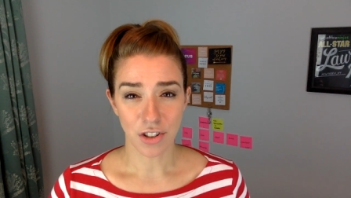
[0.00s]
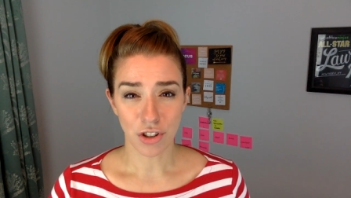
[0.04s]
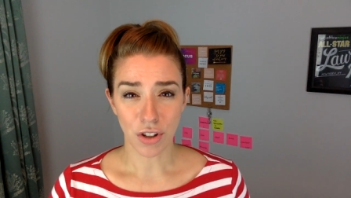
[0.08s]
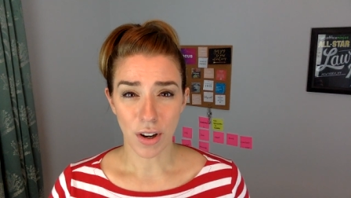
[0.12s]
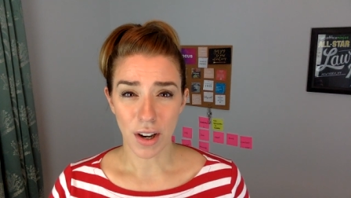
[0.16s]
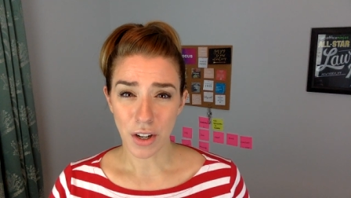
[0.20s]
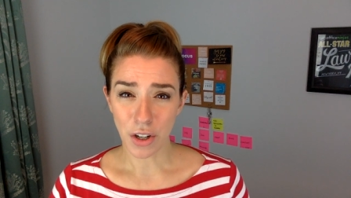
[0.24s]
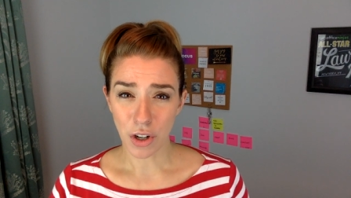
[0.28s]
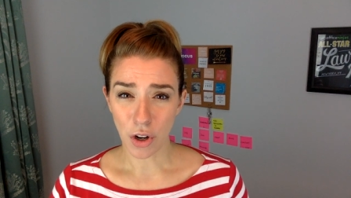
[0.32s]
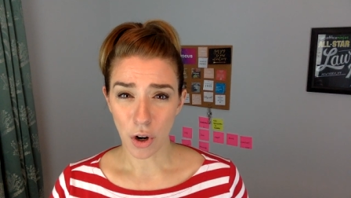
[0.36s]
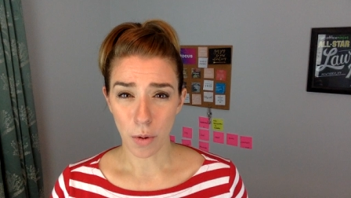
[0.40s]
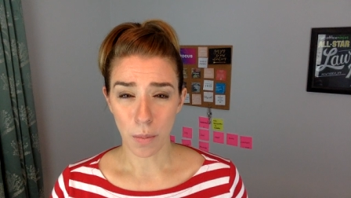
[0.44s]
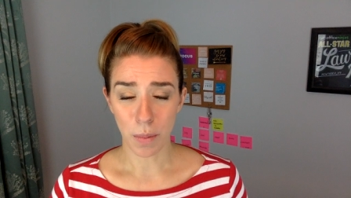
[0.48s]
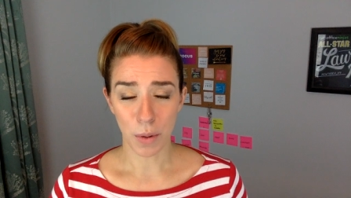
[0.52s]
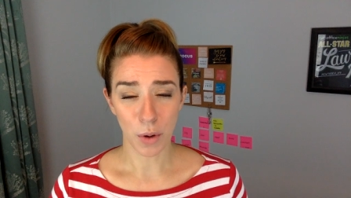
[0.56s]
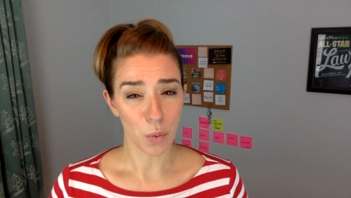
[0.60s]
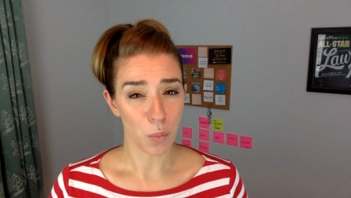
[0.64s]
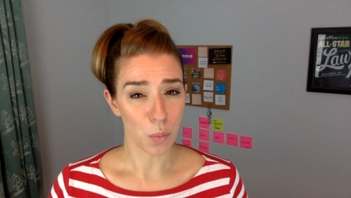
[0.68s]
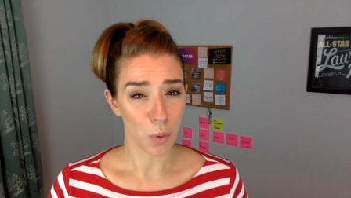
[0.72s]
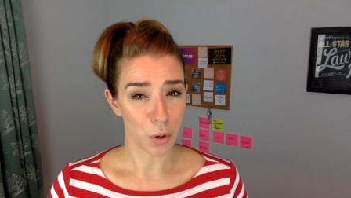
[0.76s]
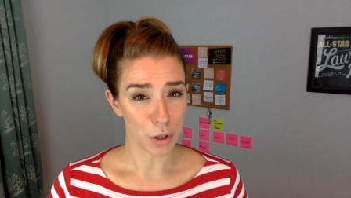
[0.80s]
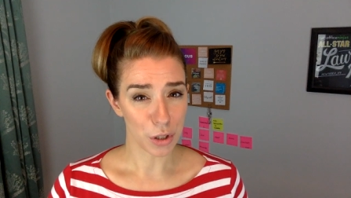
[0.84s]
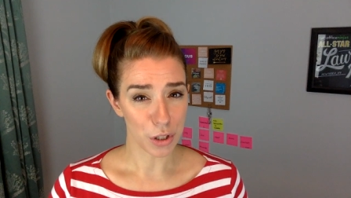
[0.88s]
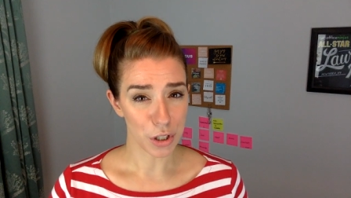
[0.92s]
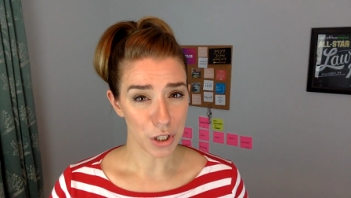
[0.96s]
Trying to open a
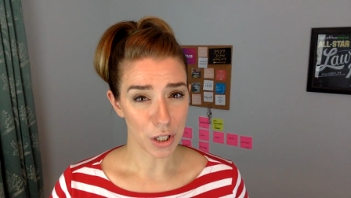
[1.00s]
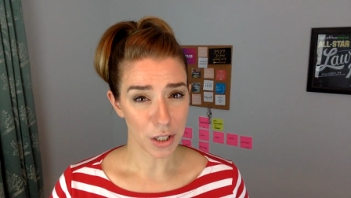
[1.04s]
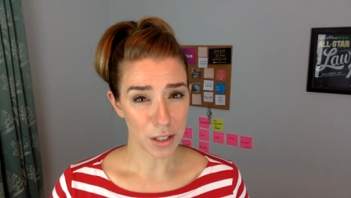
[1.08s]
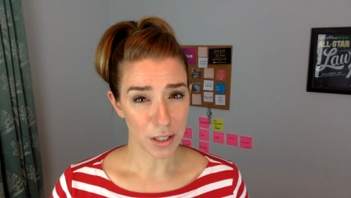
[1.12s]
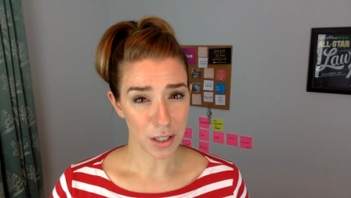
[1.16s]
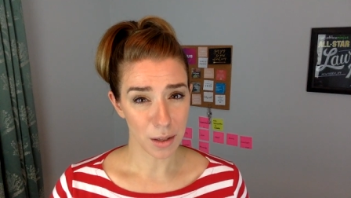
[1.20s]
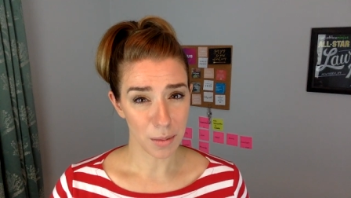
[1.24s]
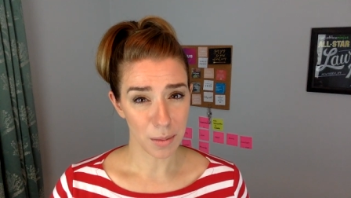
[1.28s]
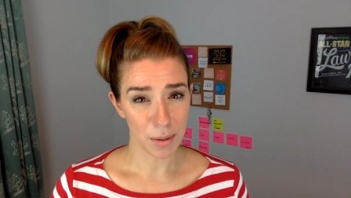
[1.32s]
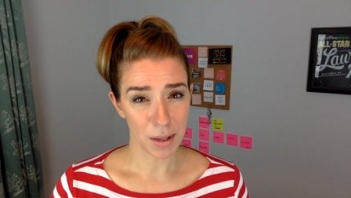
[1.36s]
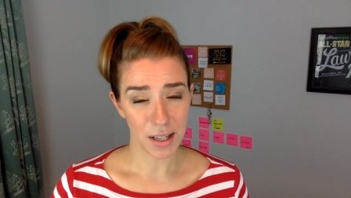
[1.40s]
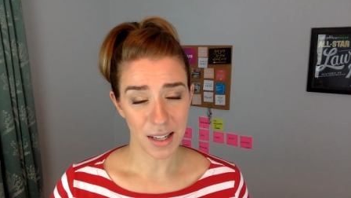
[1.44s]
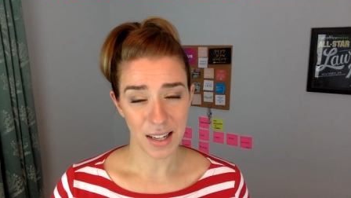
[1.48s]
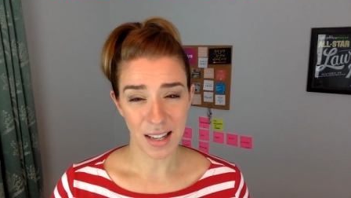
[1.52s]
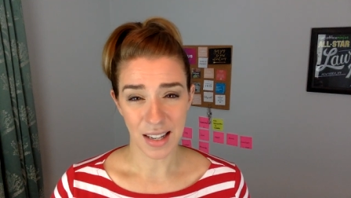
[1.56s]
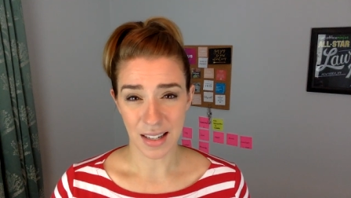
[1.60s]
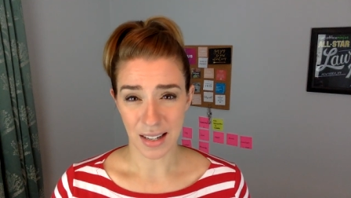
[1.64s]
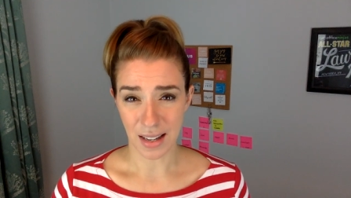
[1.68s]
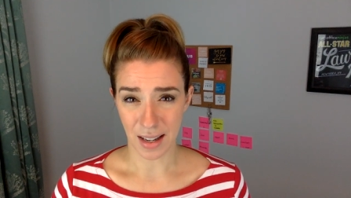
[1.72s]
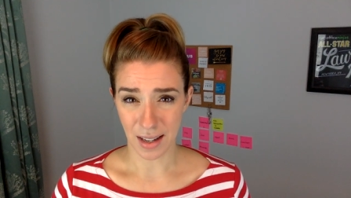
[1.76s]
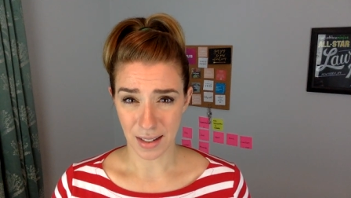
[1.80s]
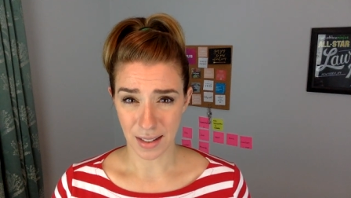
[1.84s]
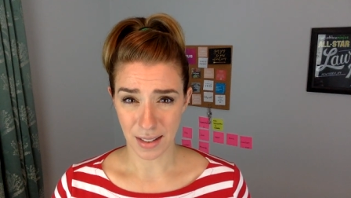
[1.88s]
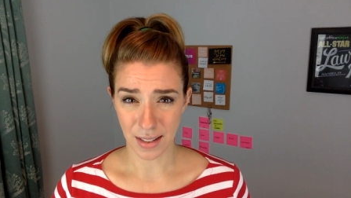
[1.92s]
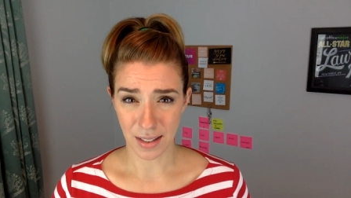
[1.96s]
Word document and
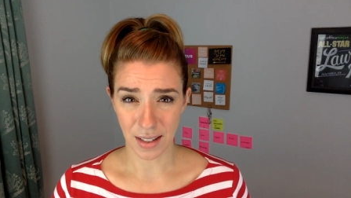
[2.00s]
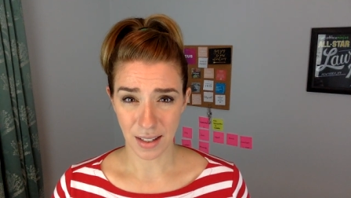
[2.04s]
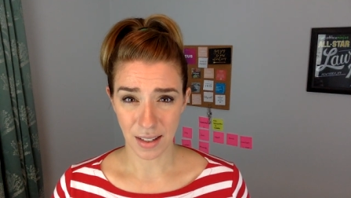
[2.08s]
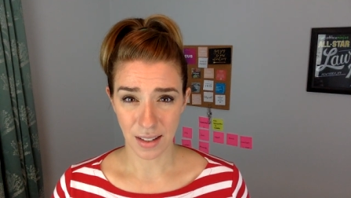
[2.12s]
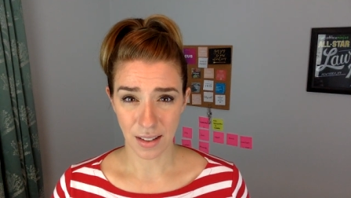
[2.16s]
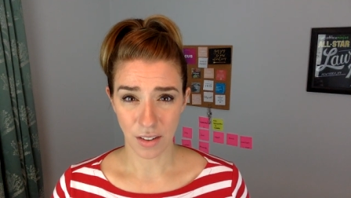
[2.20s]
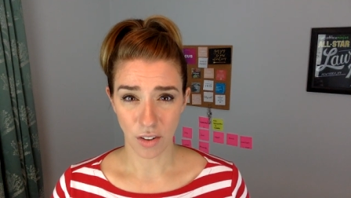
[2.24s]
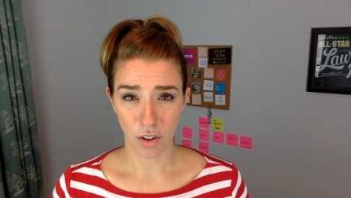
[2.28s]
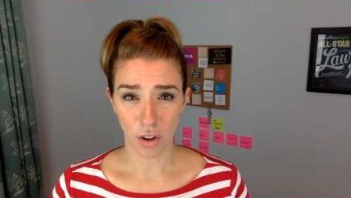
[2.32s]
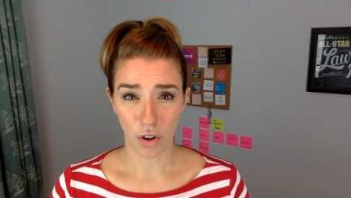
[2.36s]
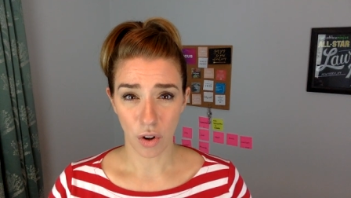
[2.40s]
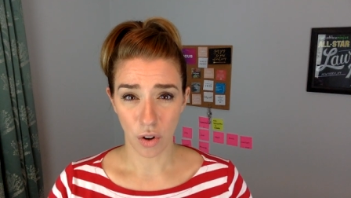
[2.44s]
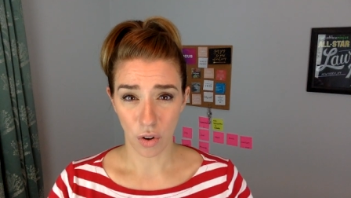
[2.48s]
edit it